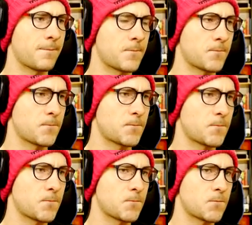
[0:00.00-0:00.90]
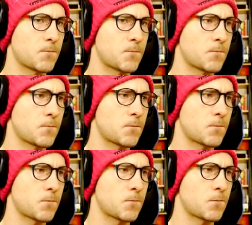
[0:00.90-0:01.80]

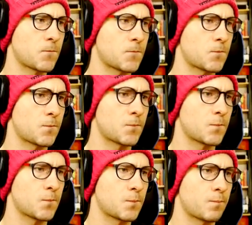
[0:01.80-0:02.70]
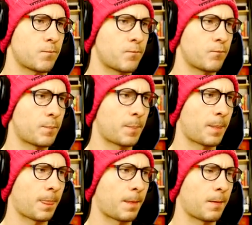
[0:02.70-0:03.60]

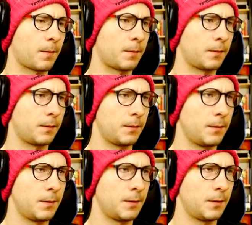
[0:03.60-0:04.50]
No one is speaking in this clip.